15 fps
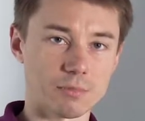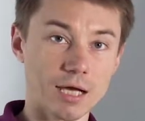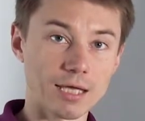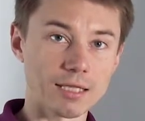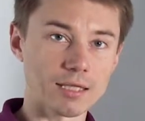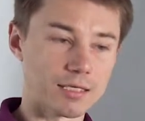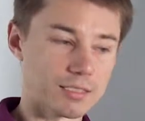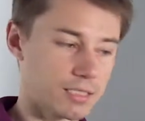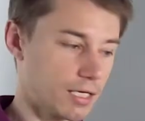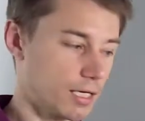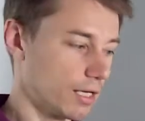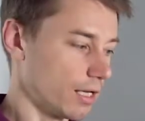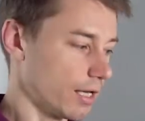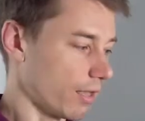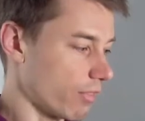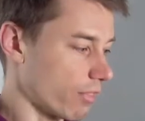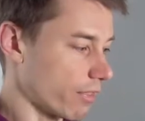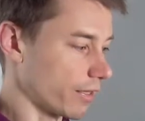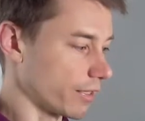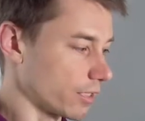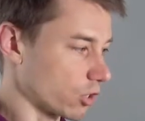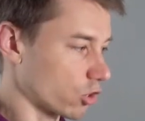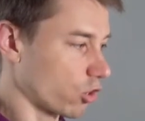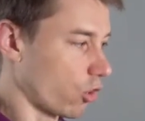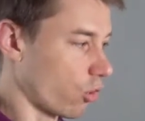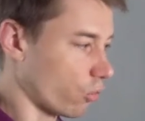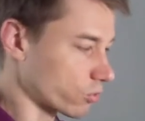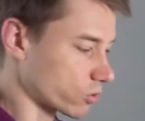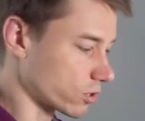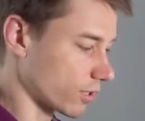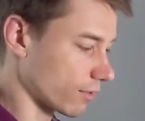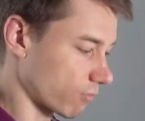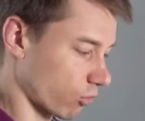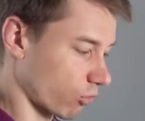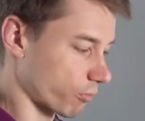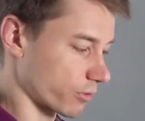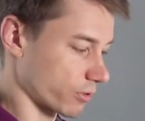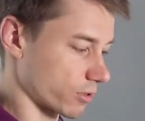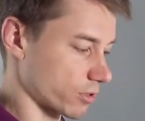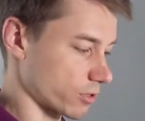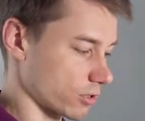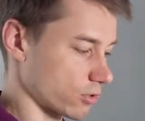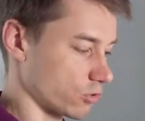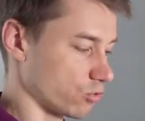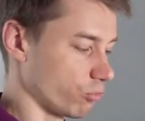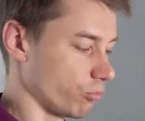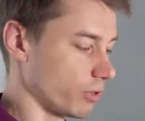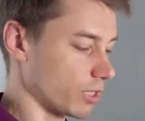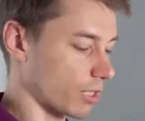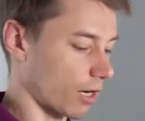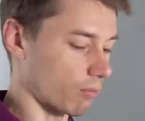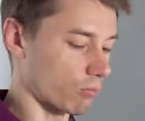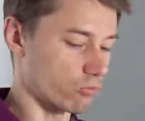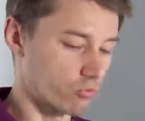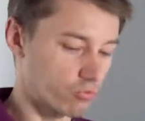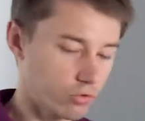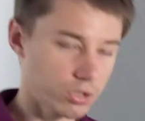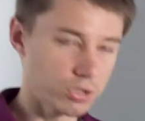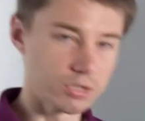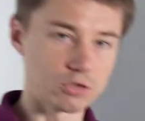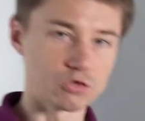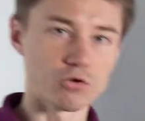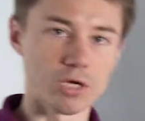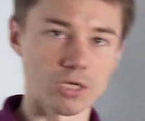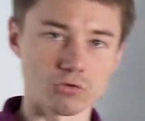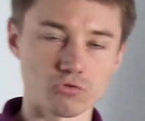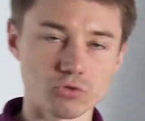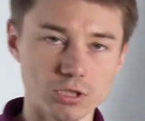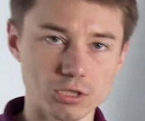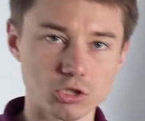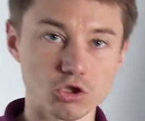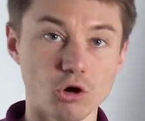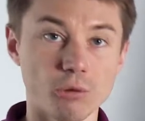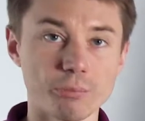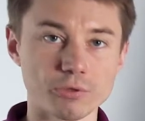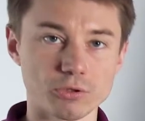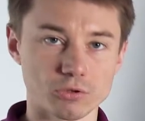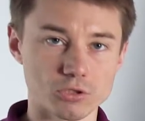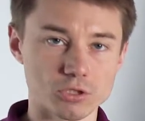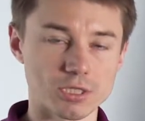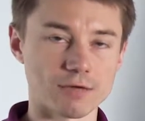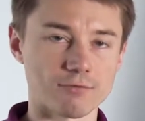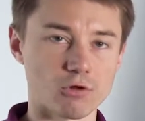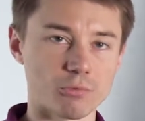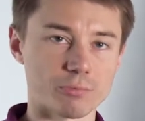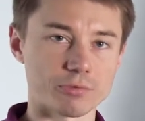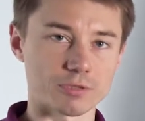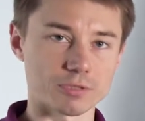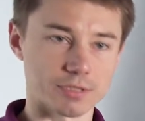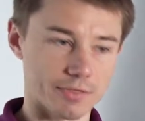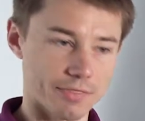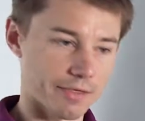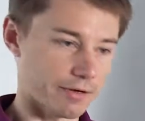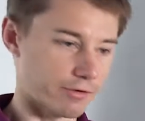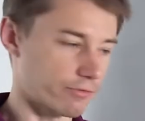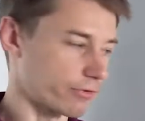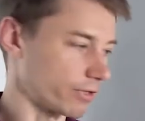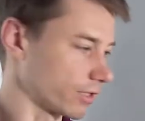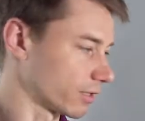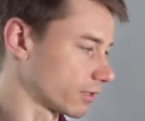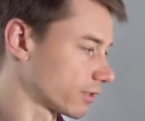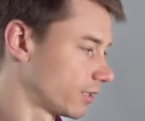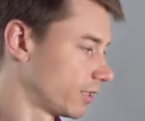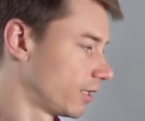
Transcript: guidelines, and they coach developers to become really great, really top-notch developers in their field.